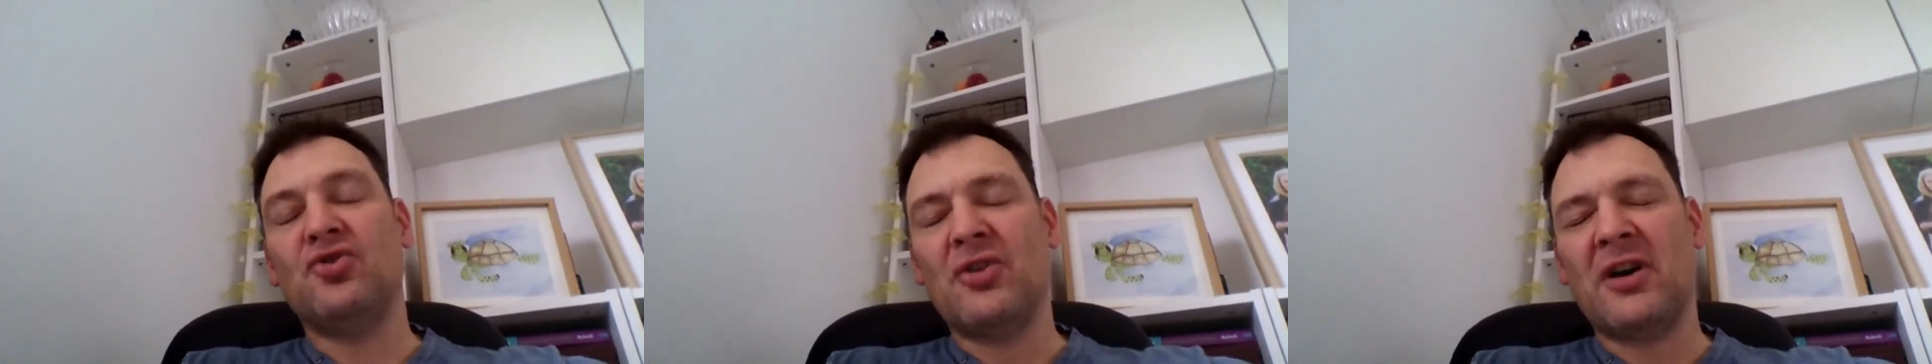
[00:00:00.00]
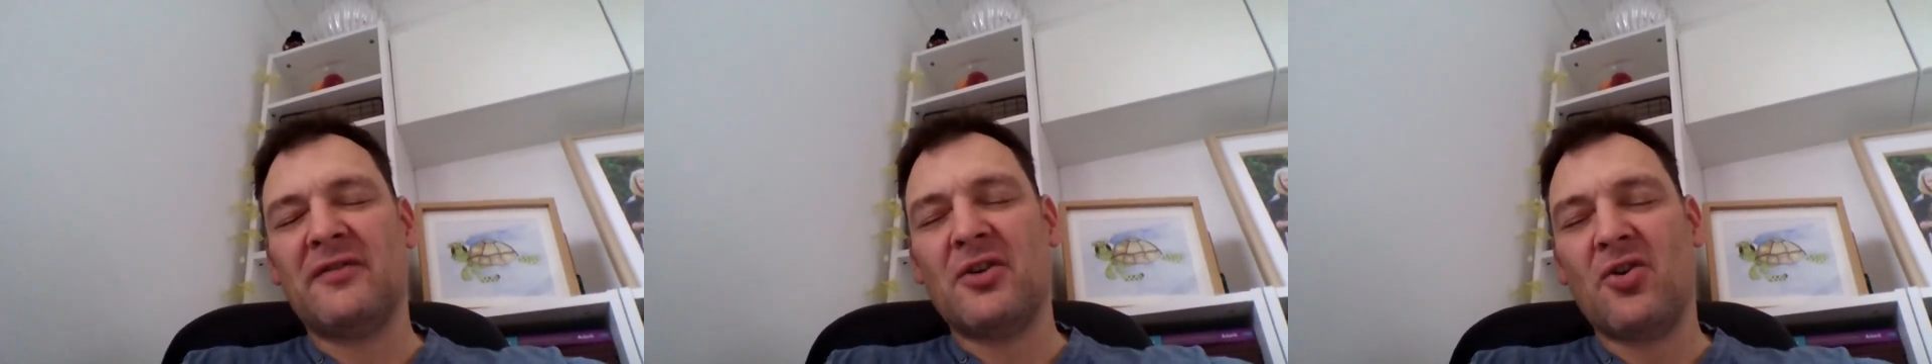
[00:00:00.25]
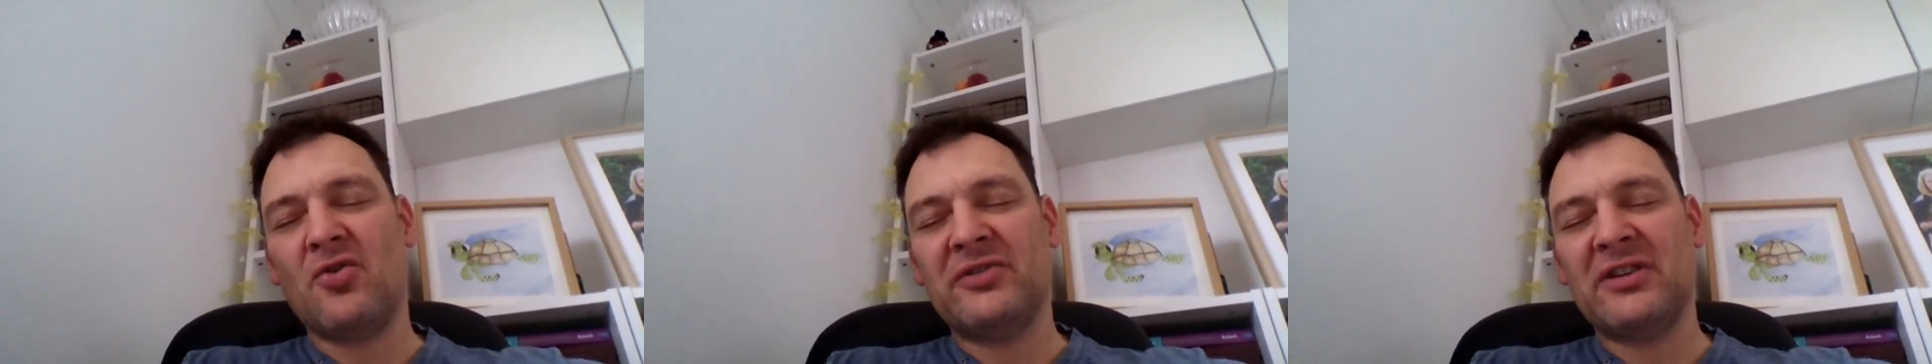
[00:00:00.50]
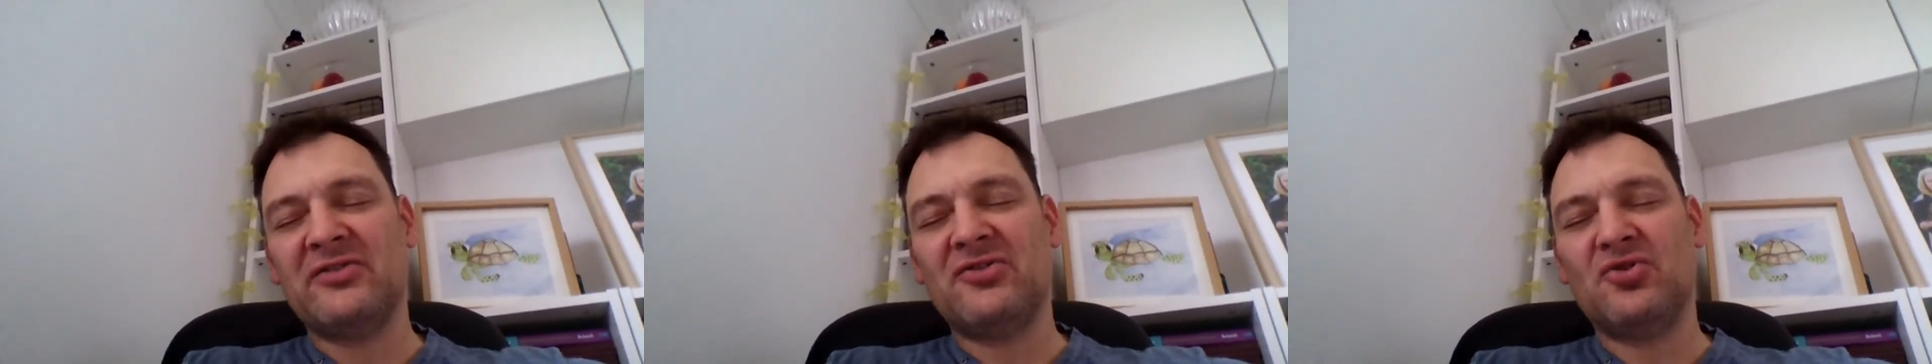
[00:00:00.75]
You have
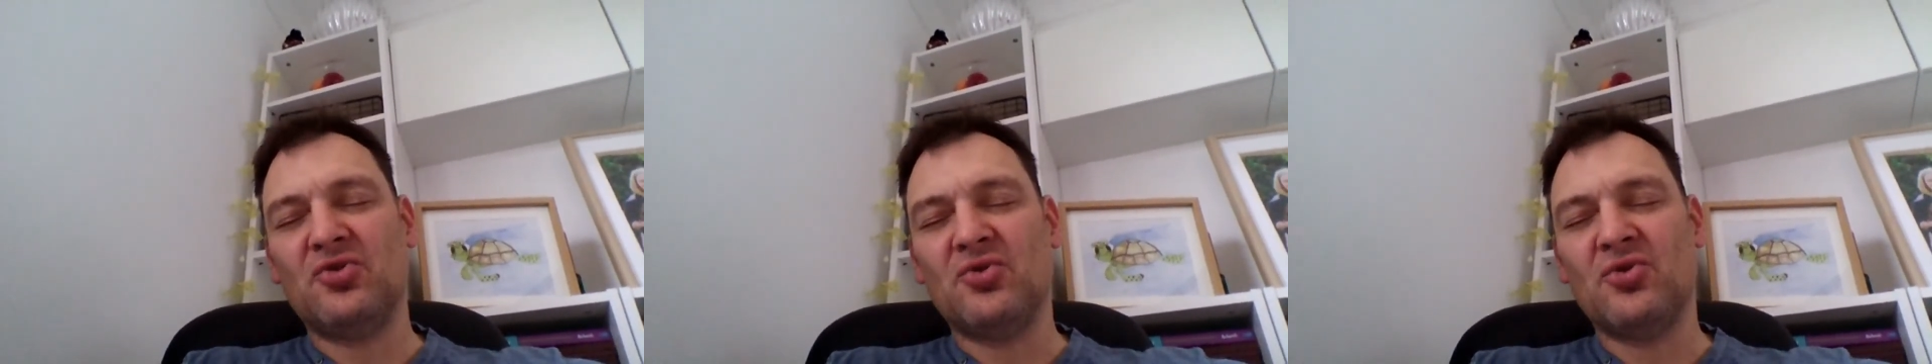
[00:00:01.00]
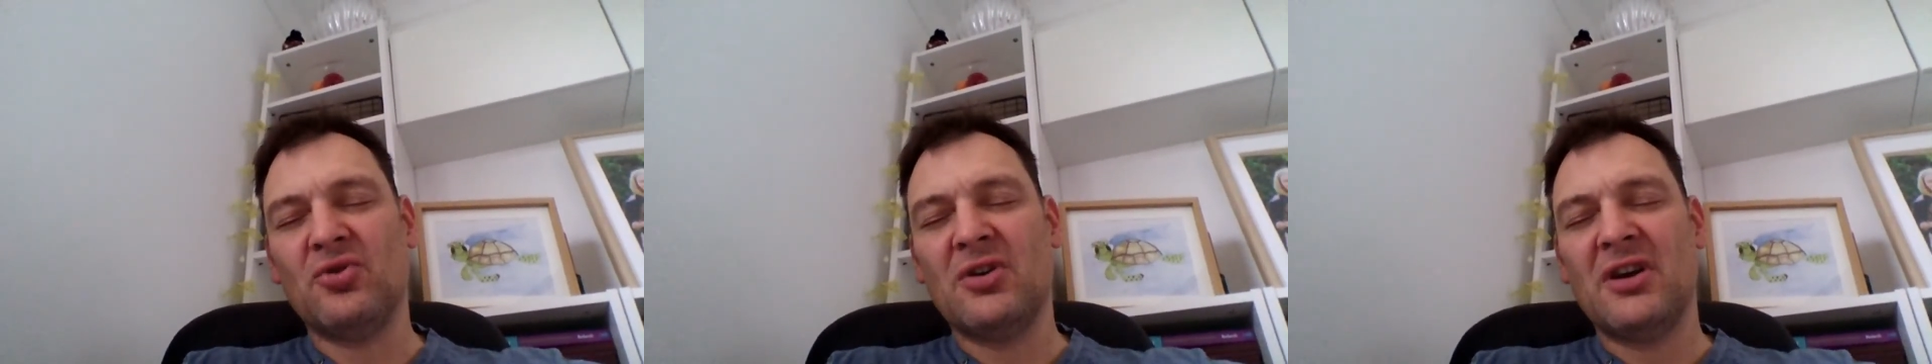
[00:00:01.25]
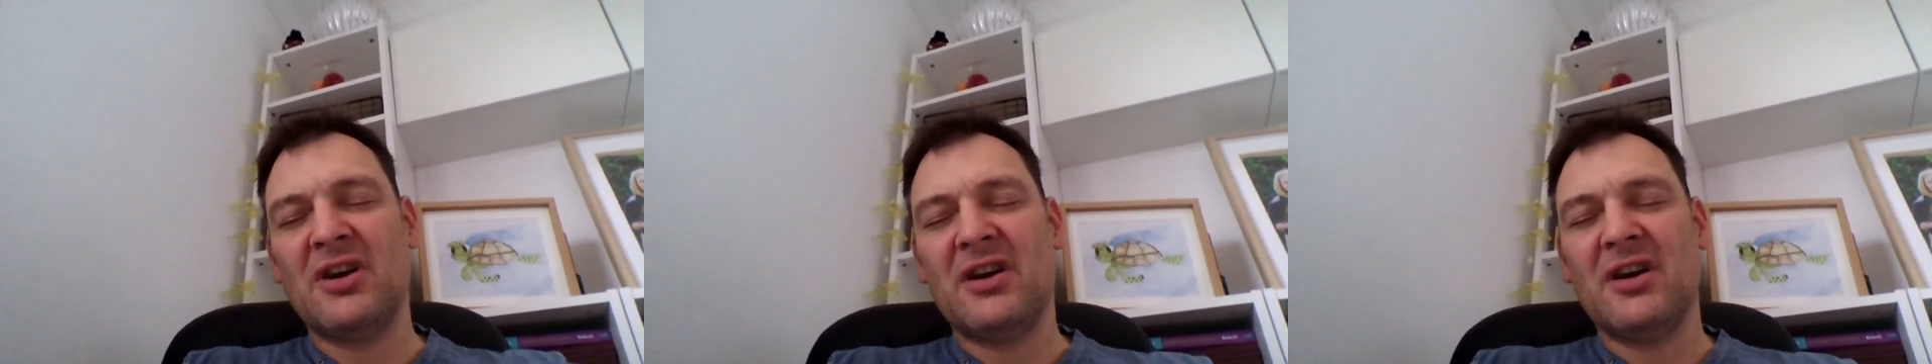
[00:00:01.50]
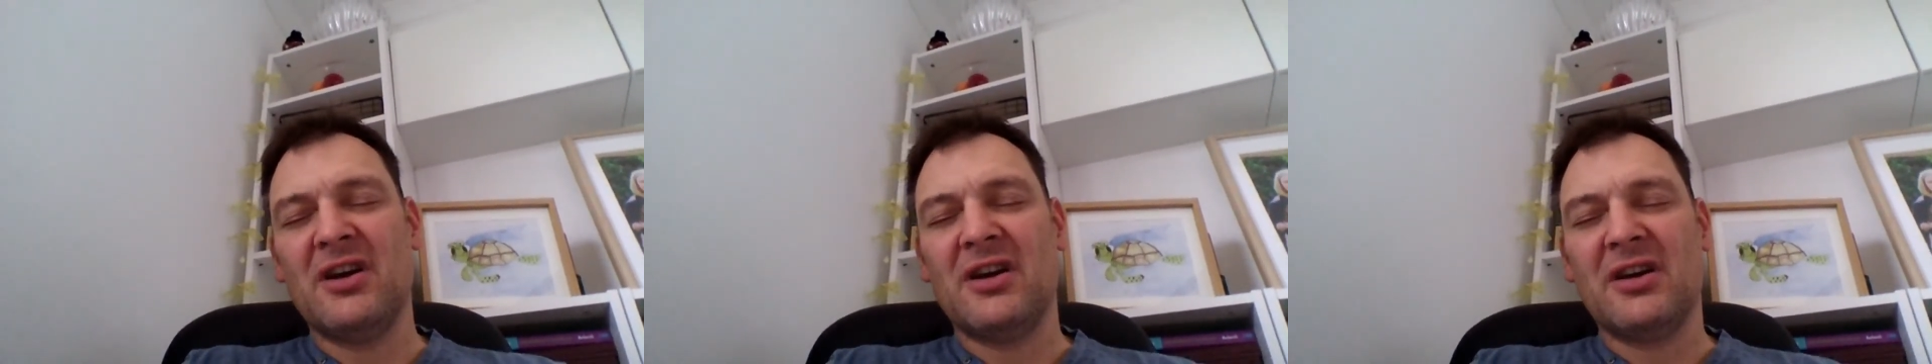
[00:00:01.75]
called us to
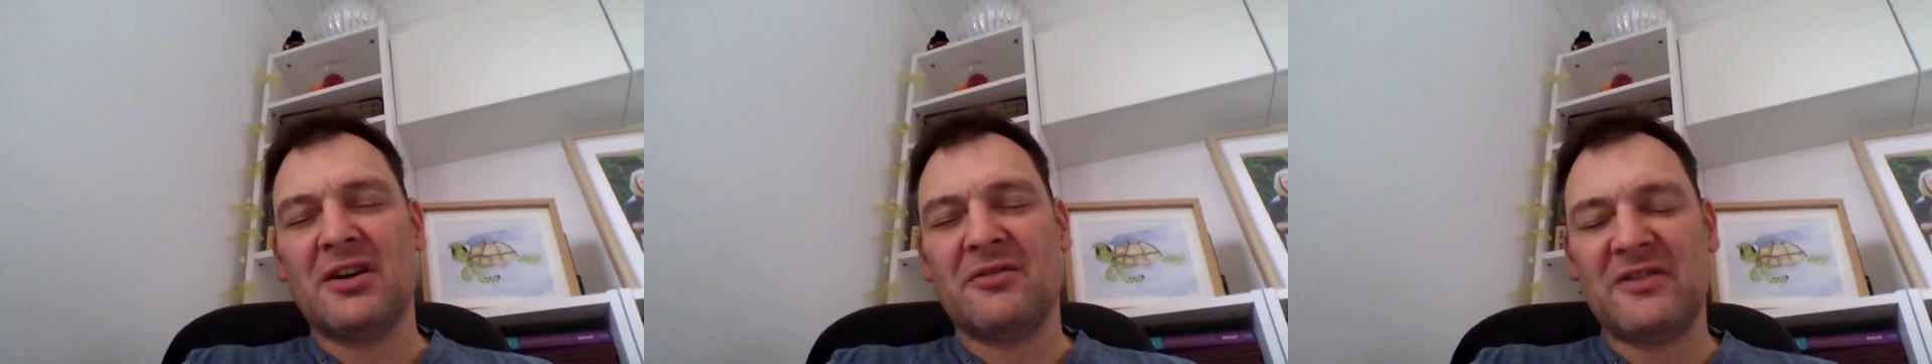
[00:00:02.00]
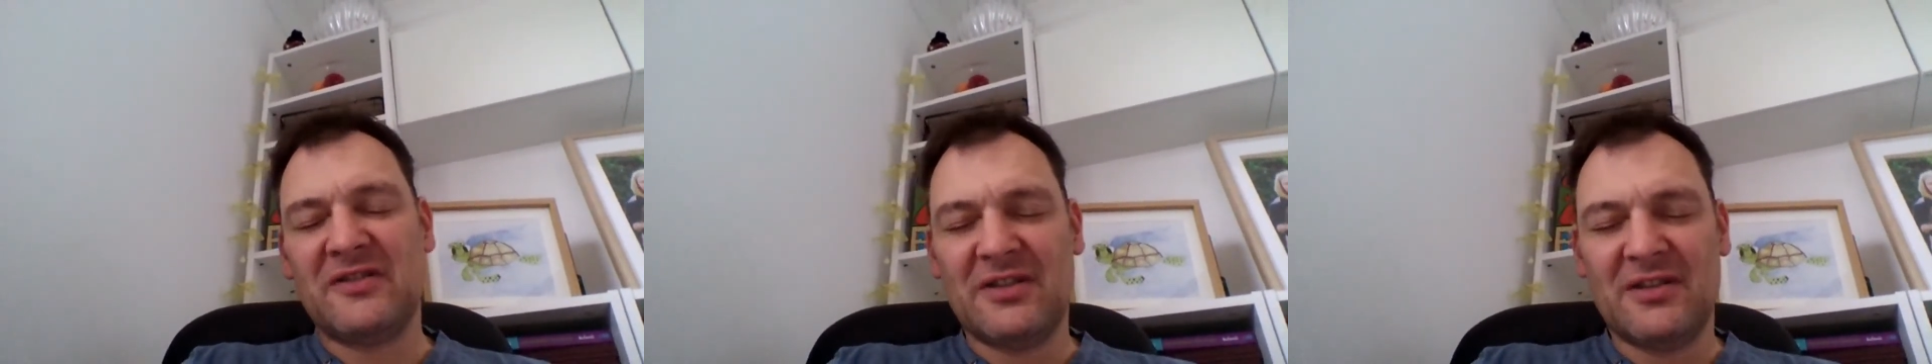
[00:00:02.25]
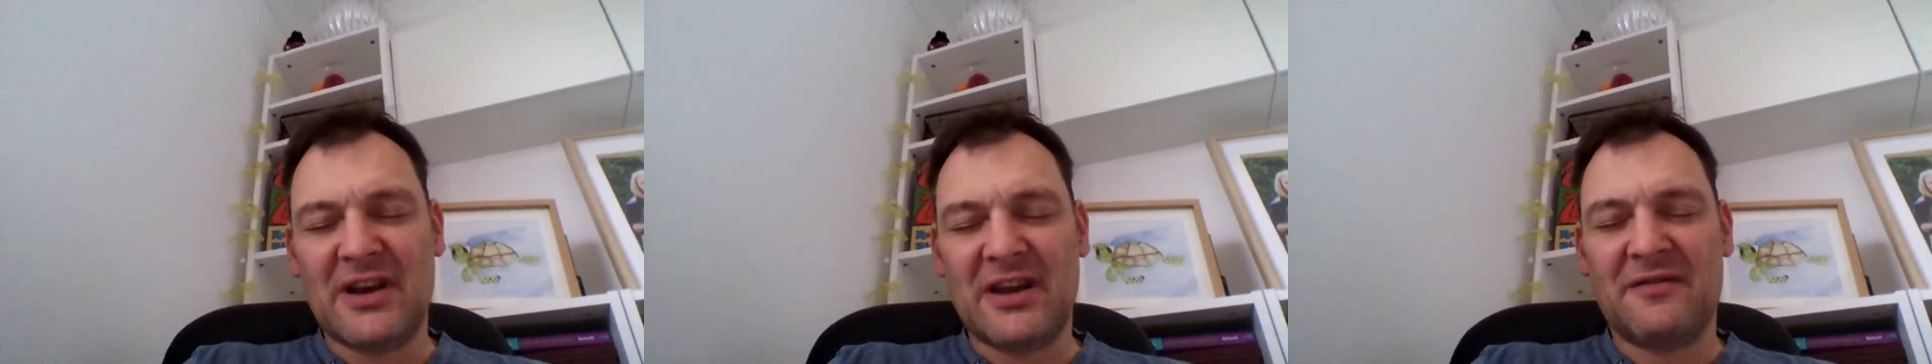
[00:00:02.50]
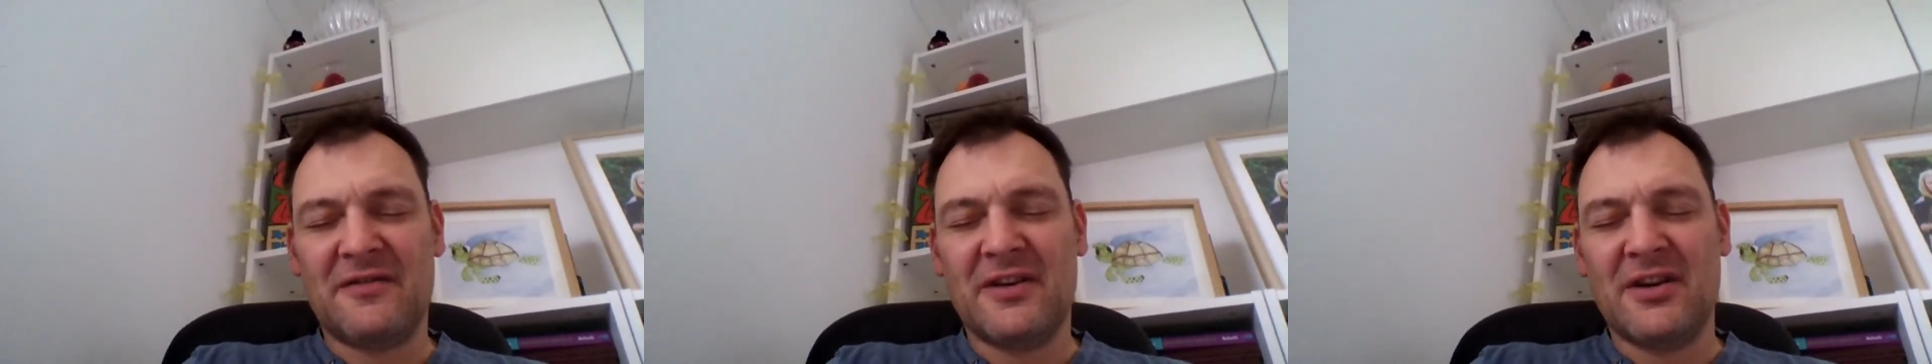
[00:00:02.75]
Christian
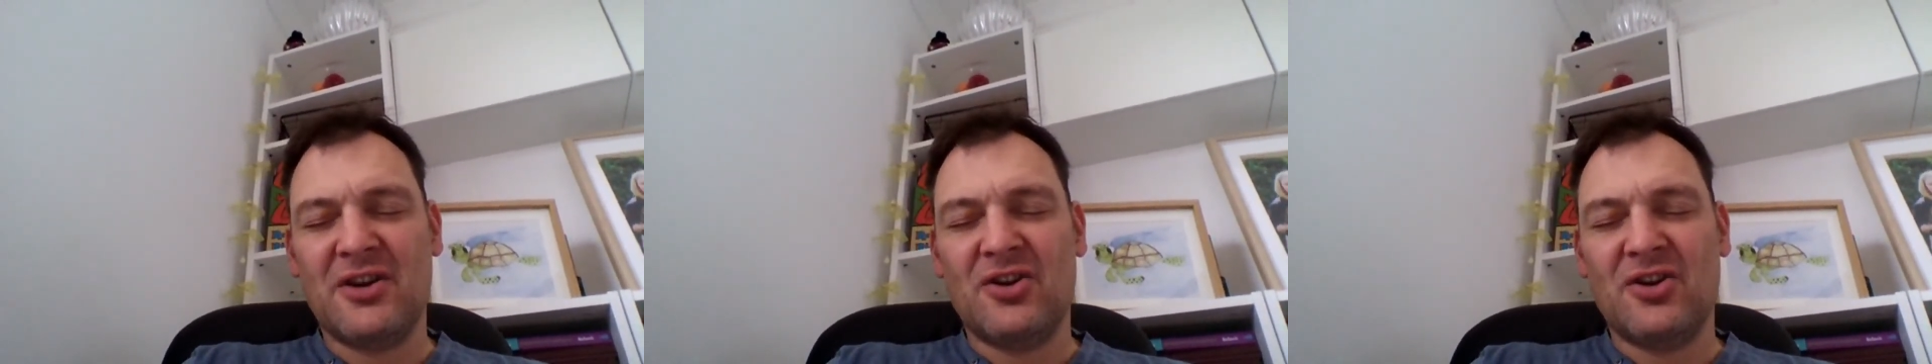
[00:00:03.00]
life.